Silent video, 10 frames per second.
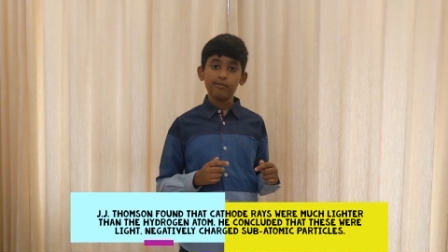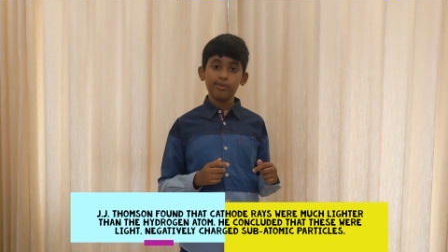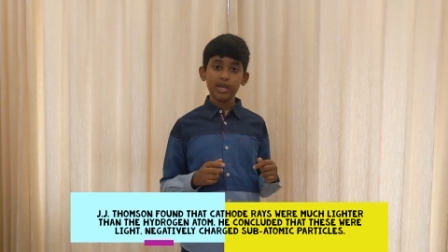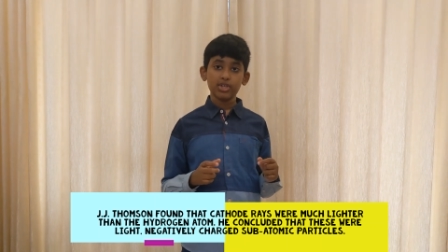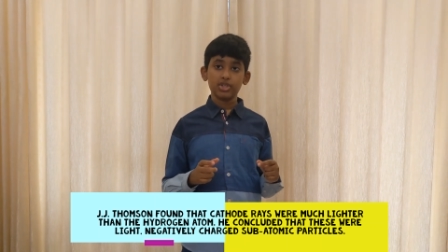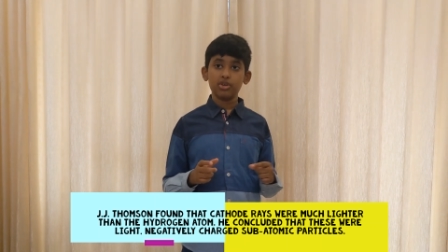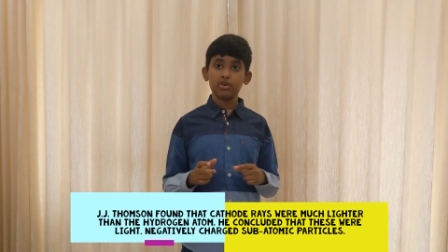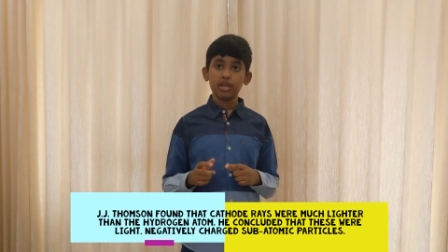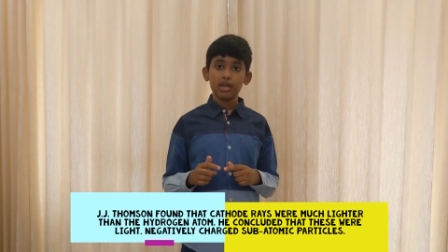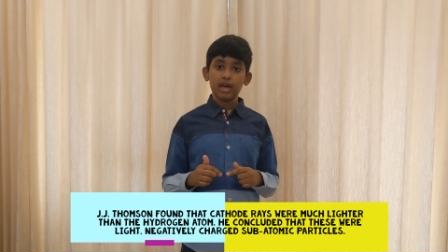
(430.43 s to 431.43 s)
based
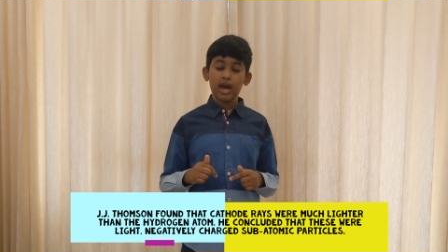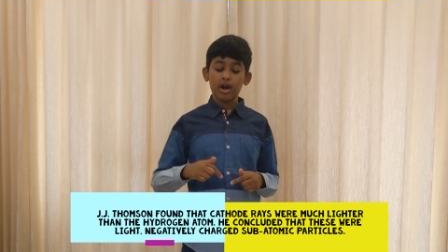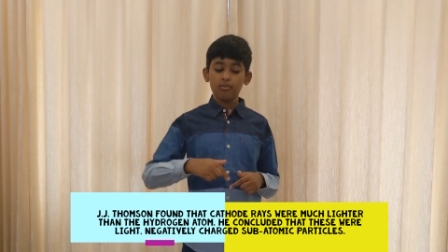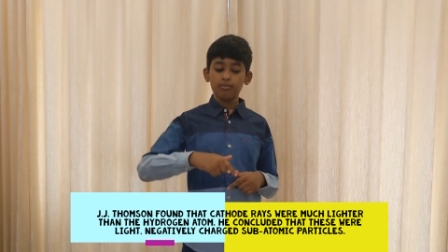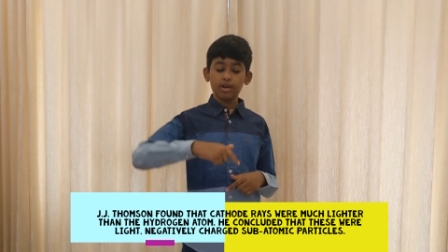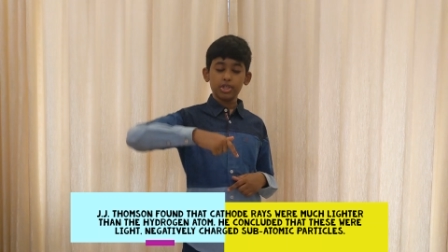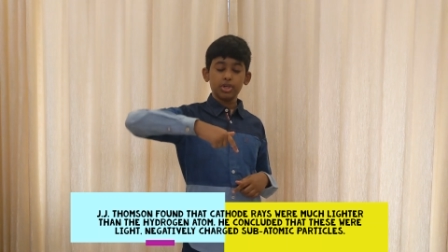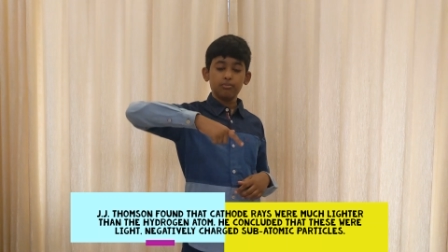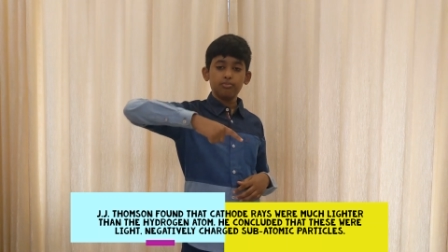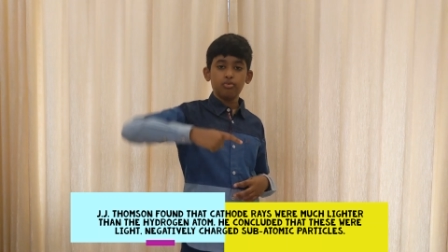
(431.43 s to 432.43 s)
on how much
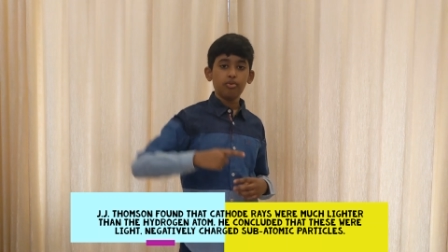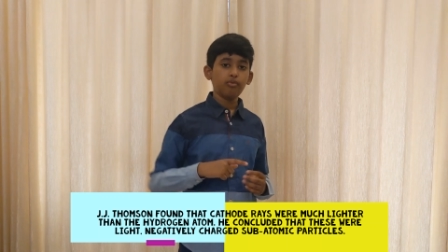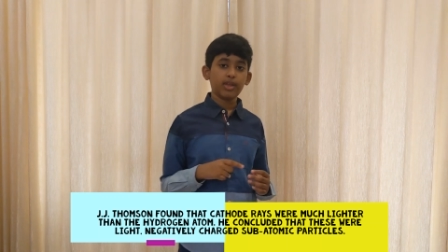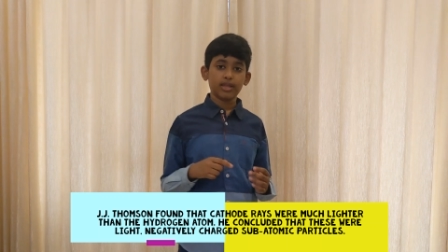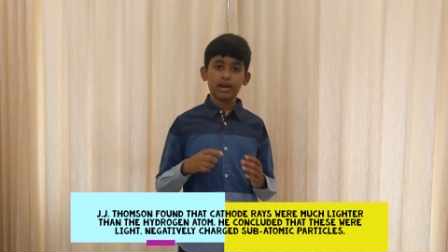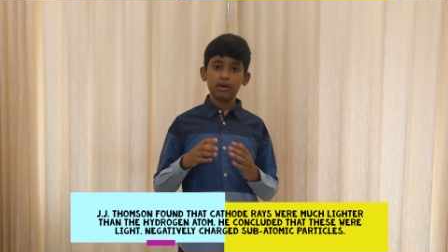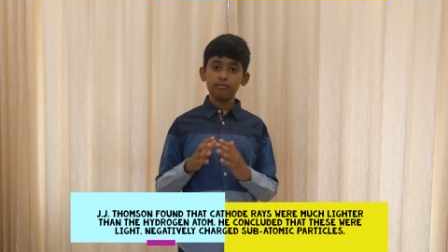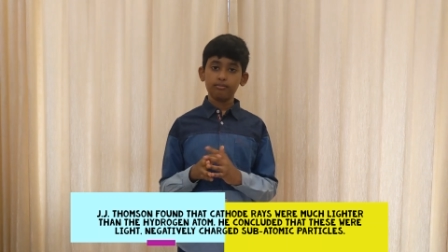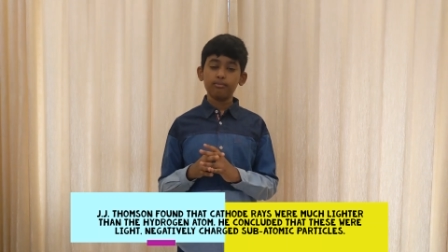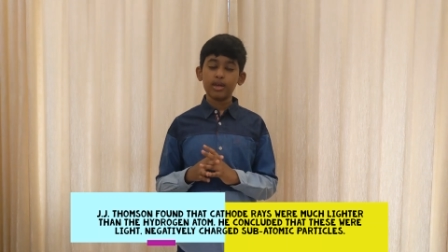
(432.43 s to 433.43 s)
it moved and how
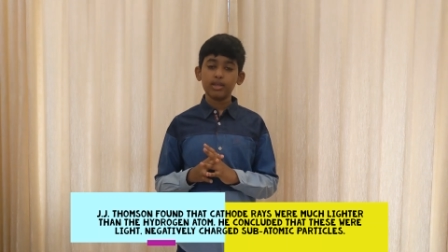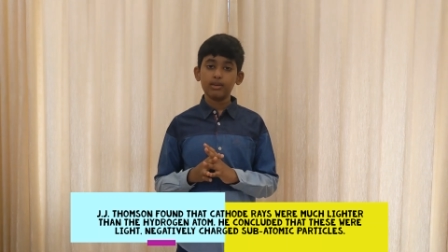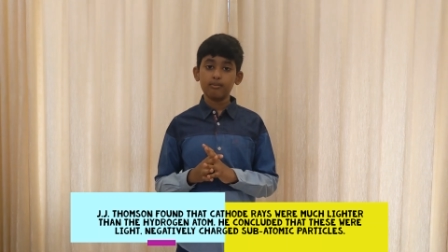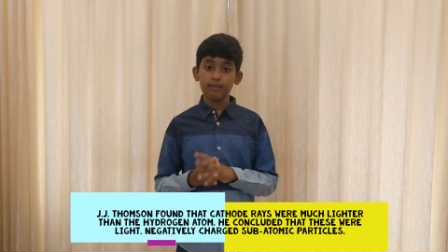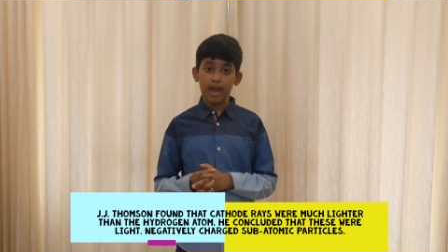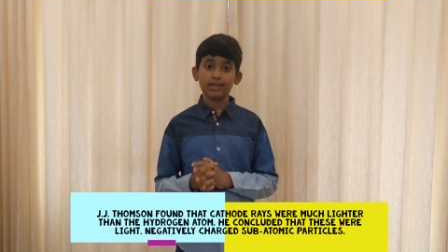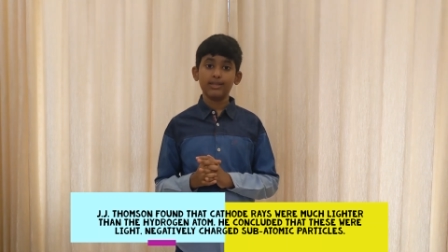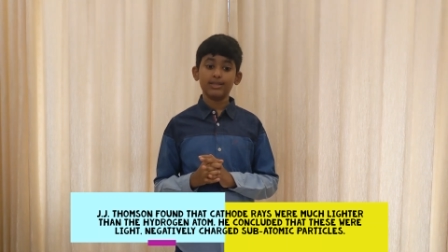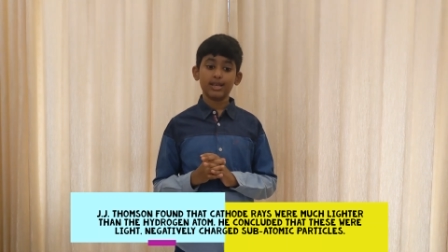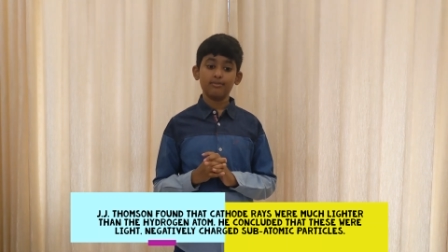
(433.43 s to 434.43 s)
many
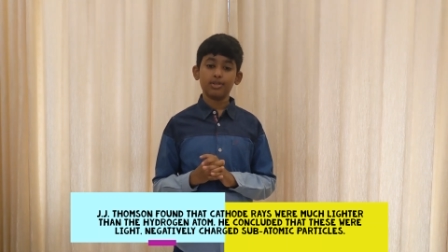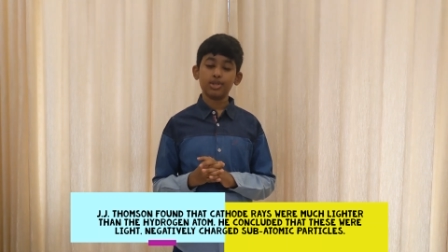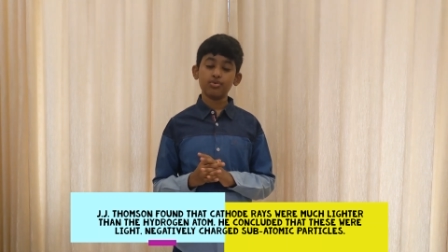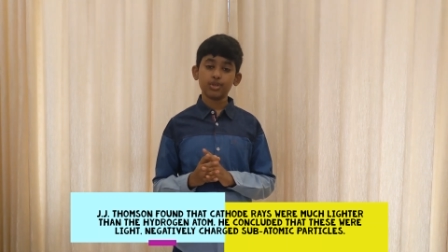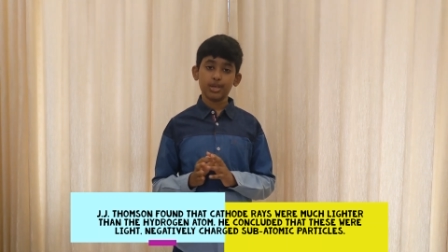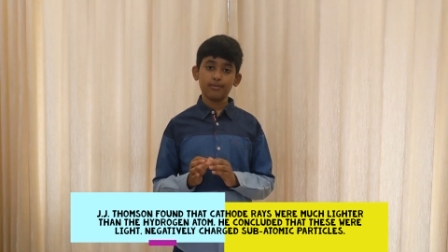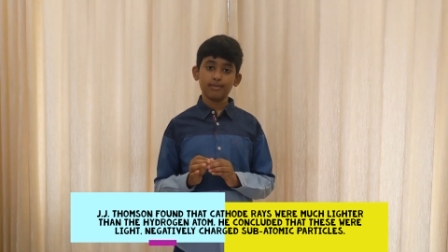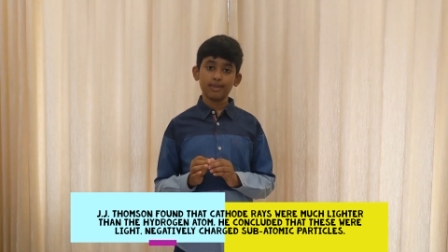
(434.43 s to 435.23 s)
magnets he was using.